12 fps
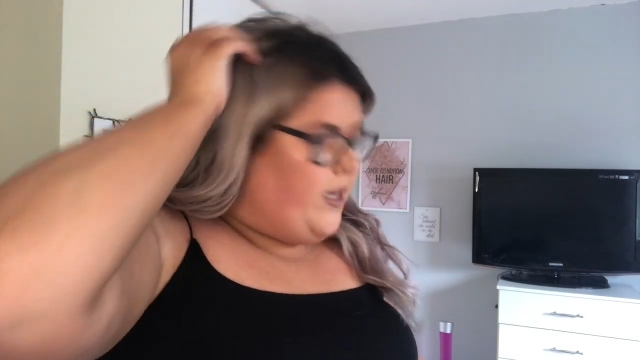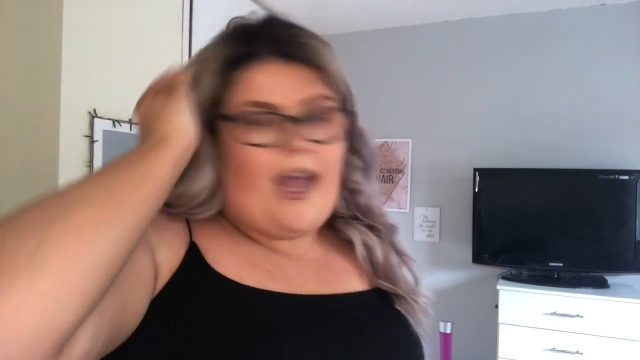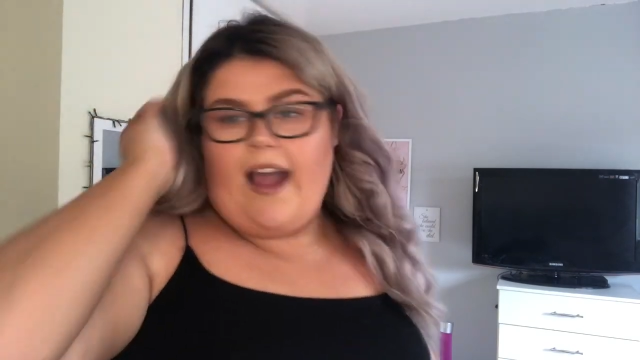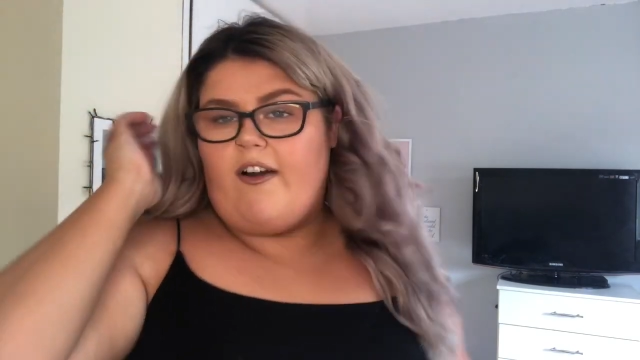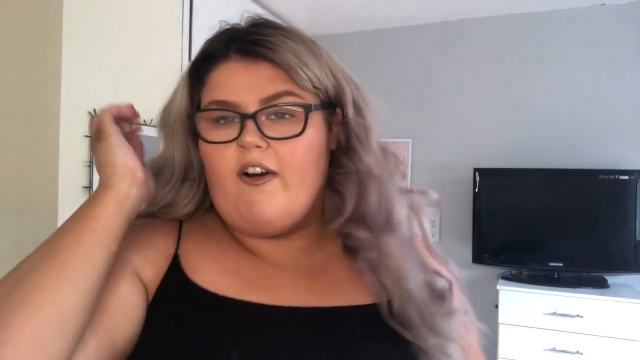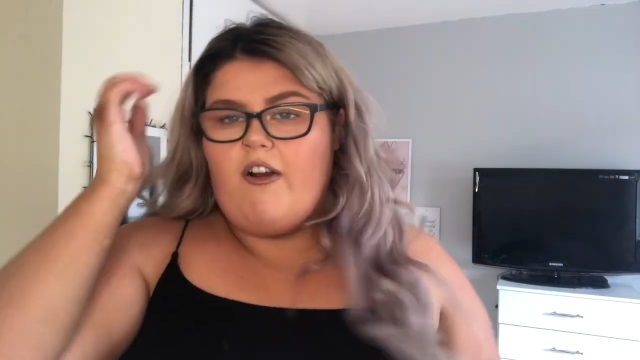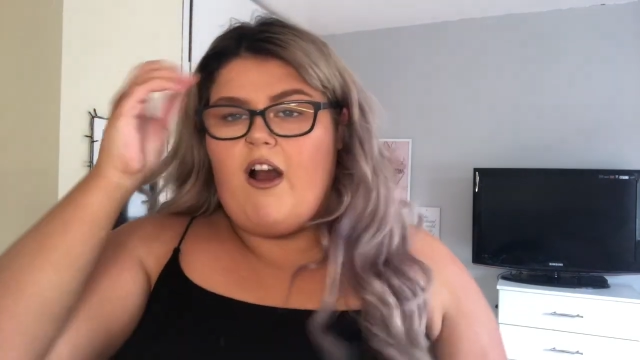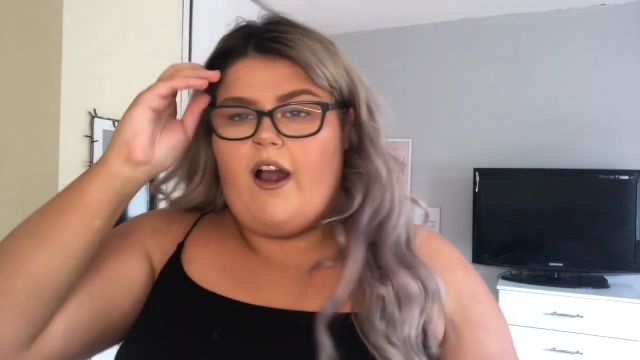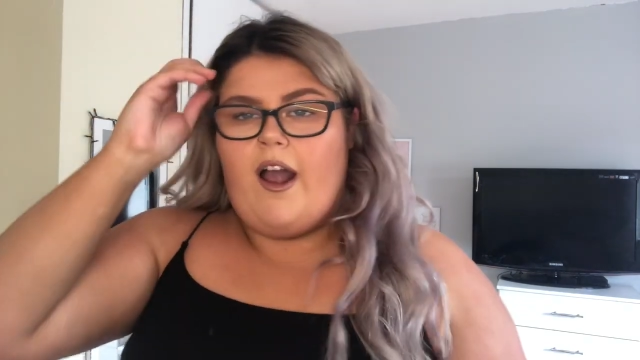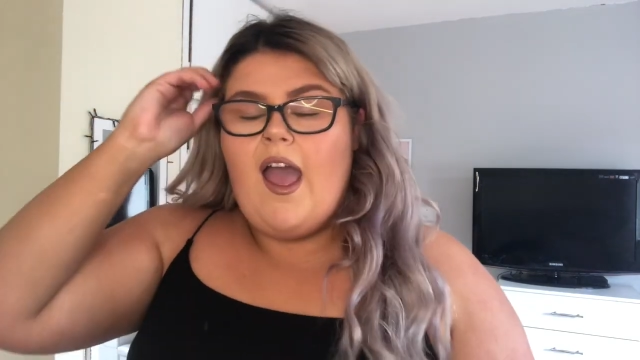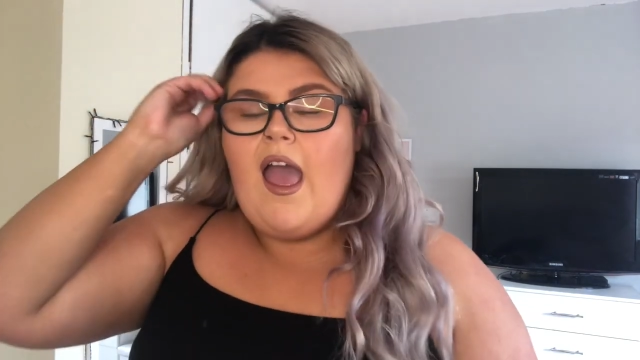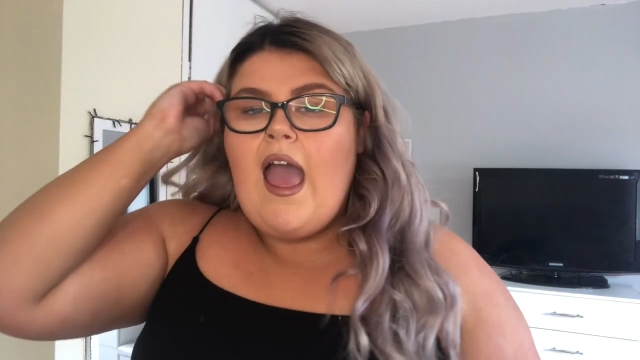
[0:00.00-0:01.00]
You can't go wrong.
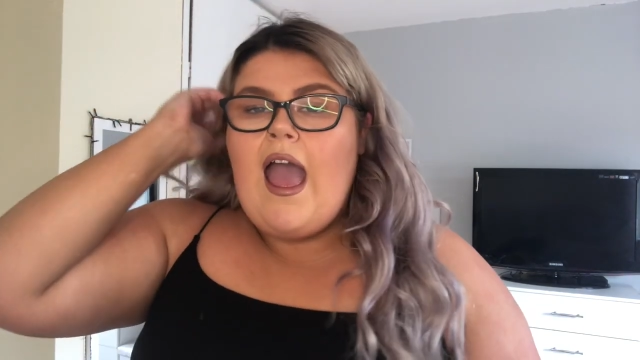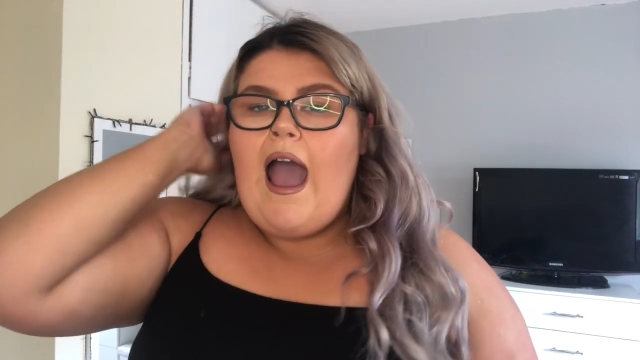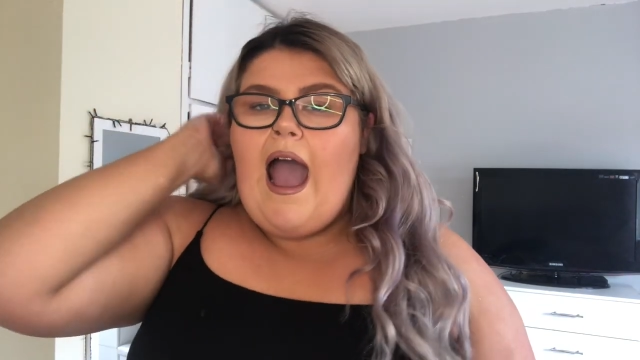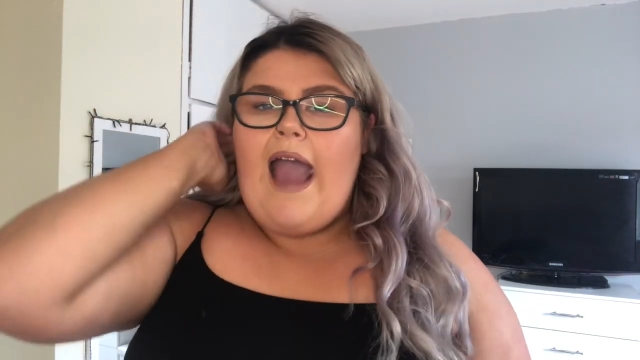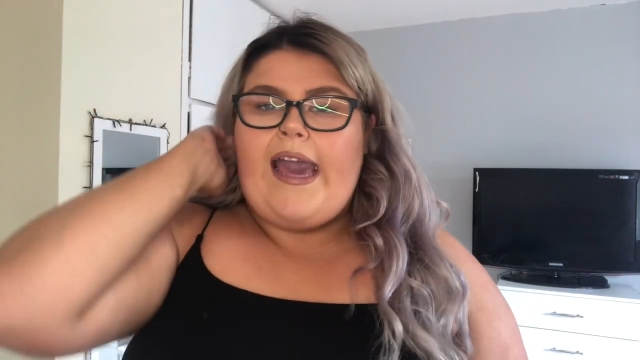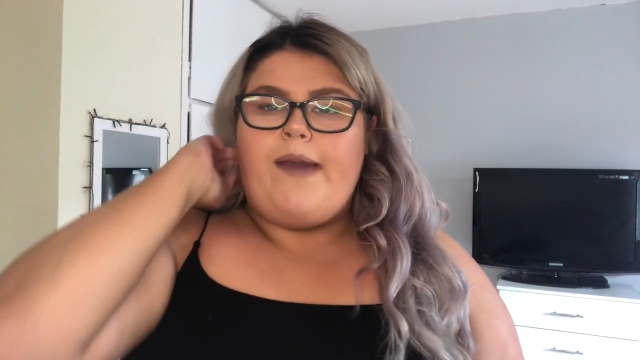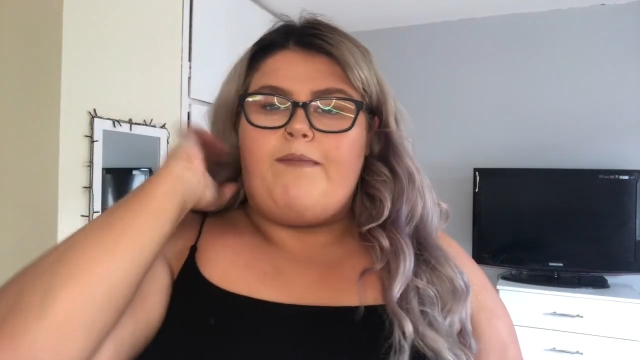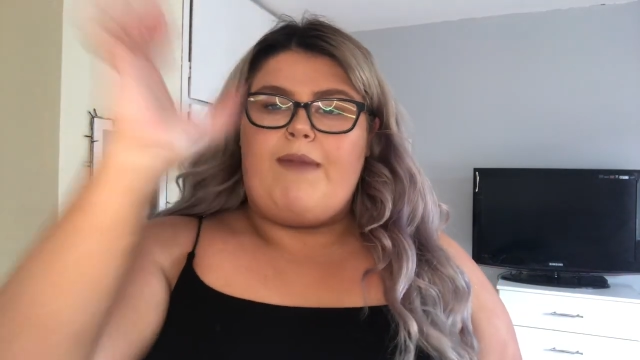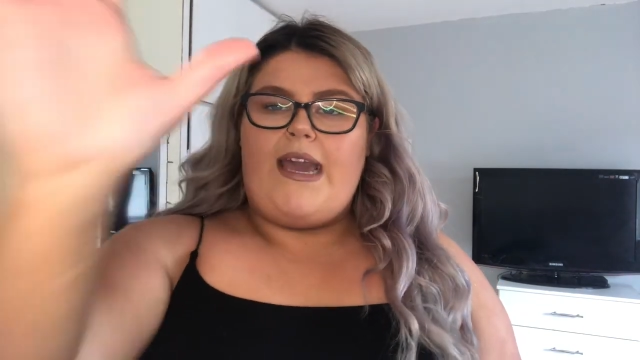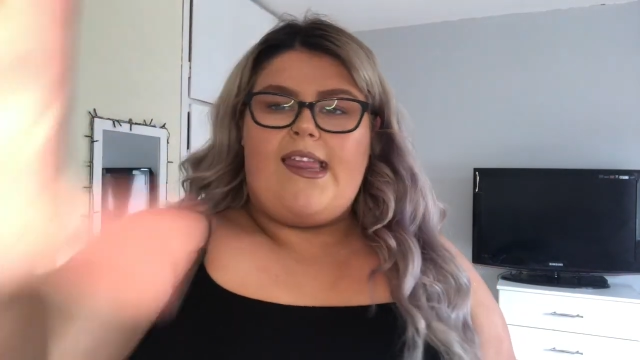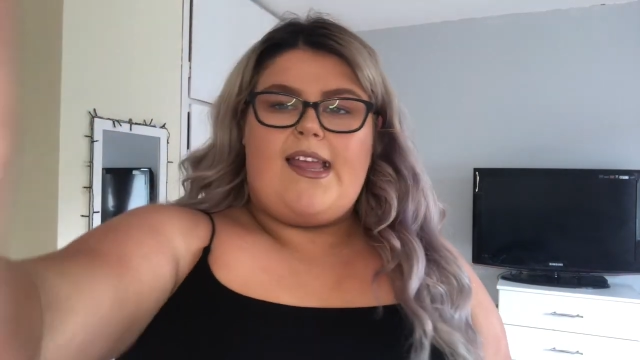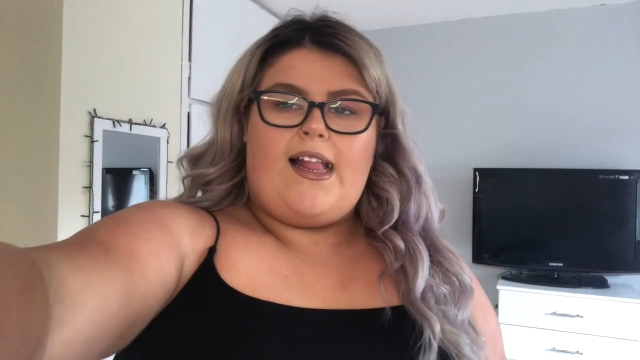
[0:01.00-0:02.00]

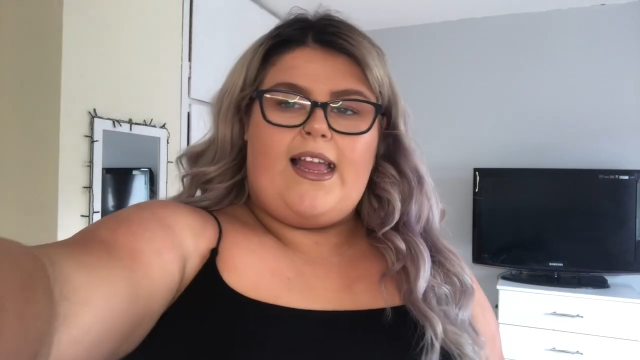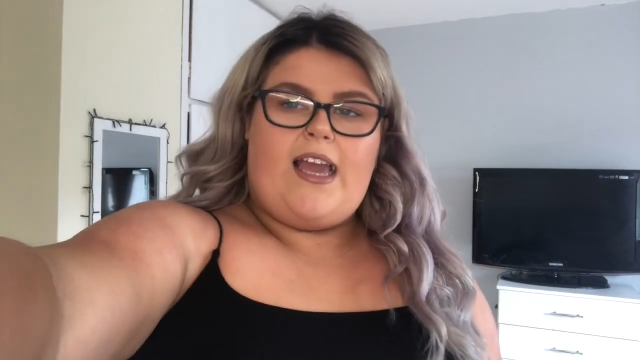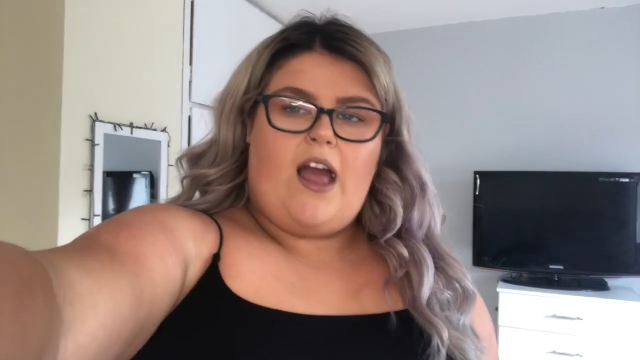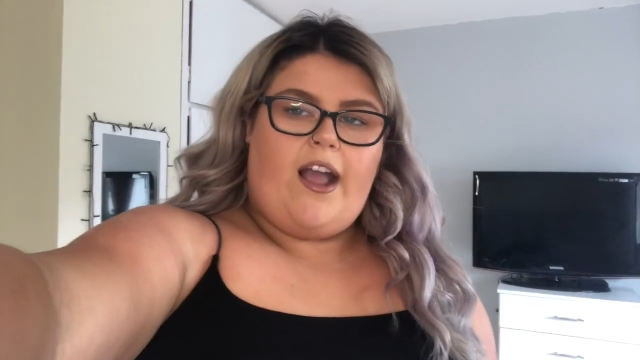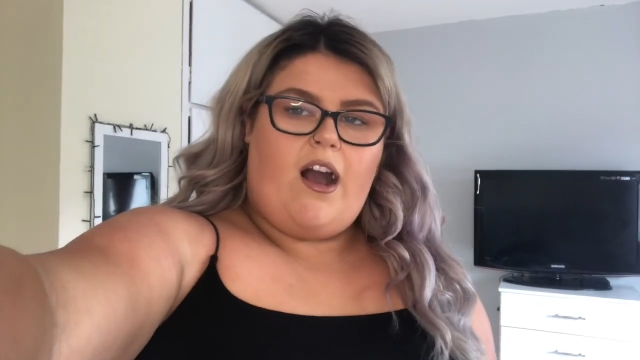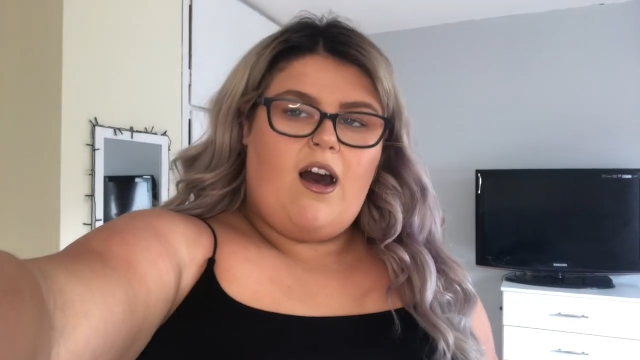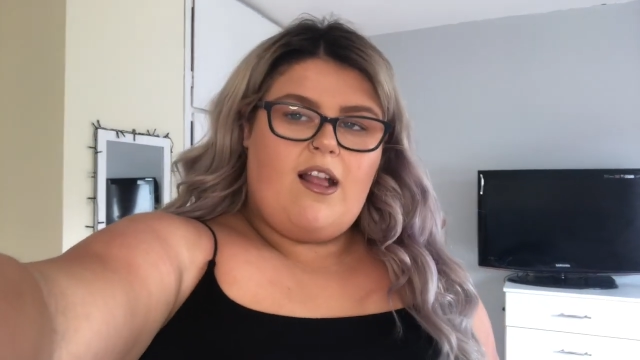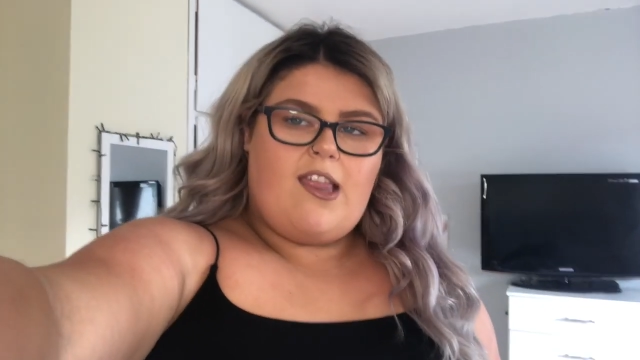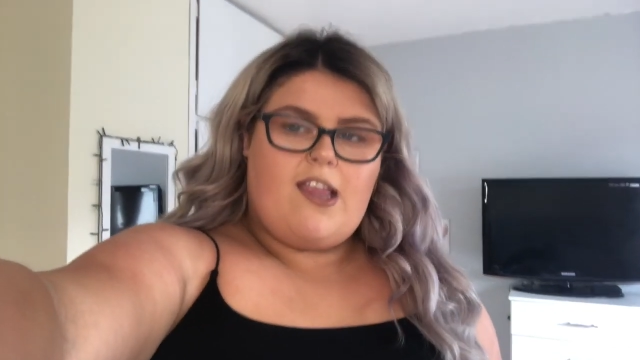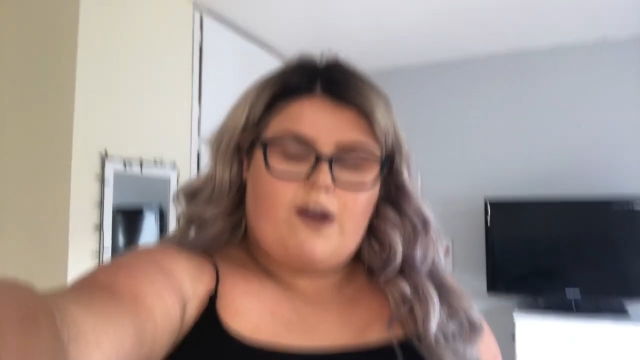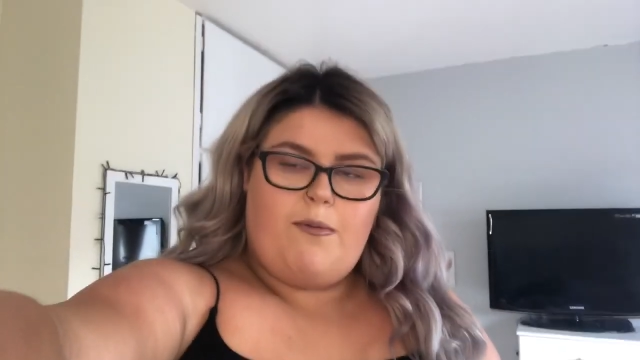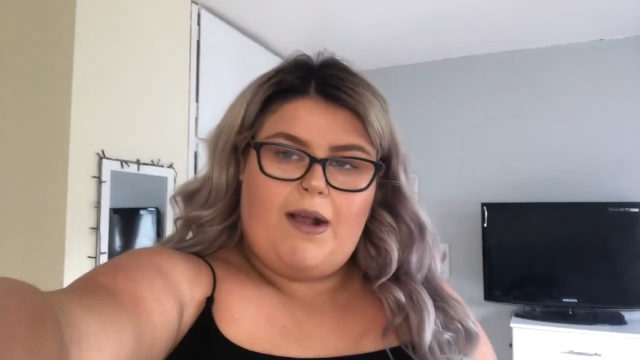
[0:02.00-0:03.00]
Basically, I got
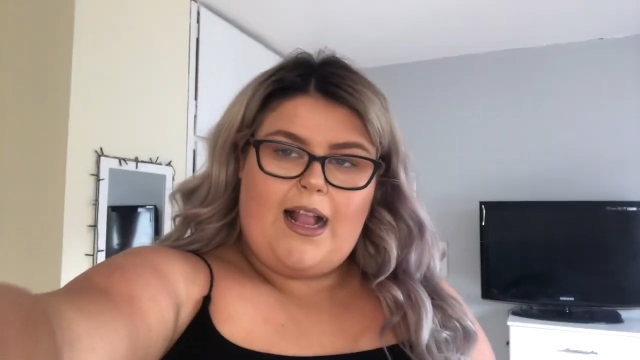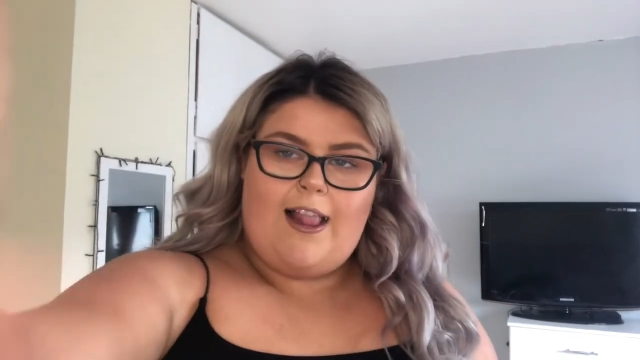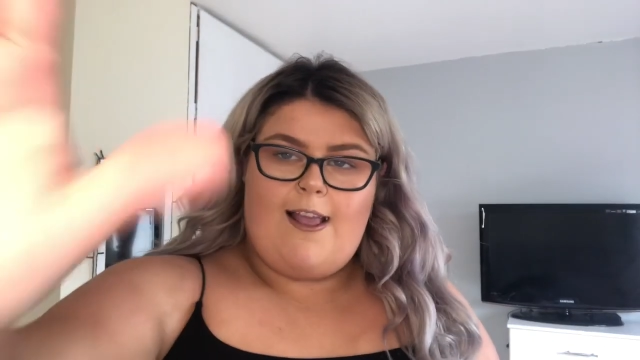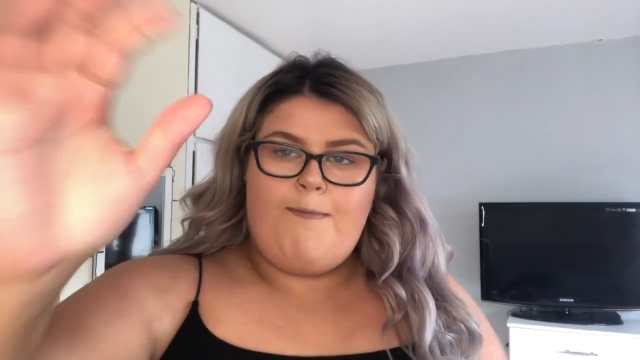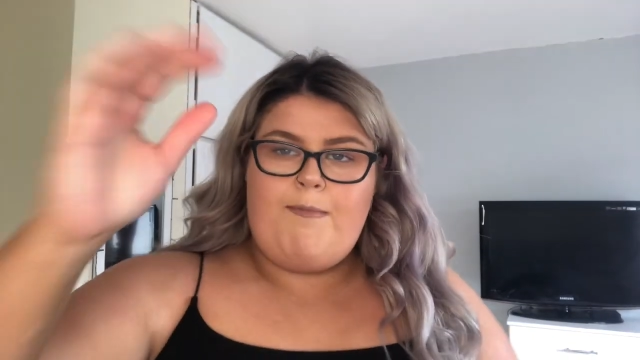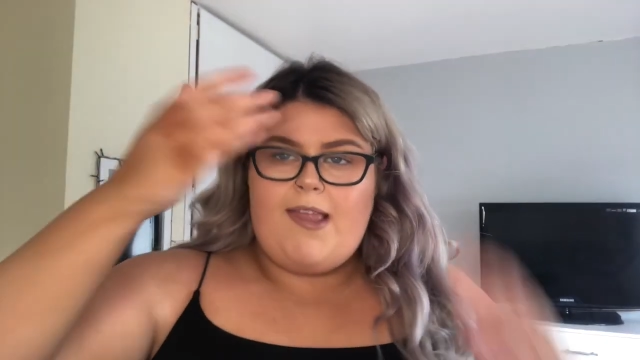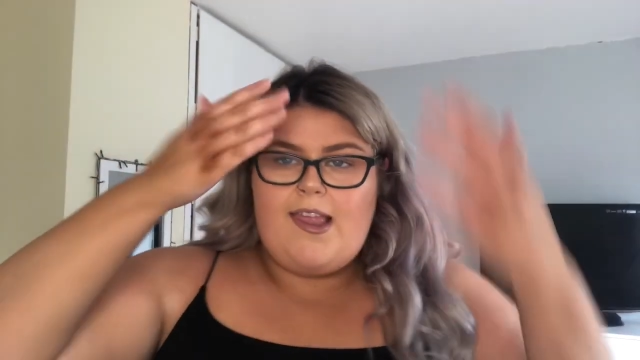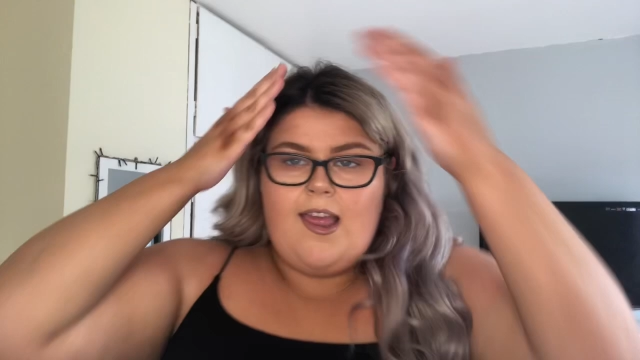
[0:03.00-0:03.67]
some clips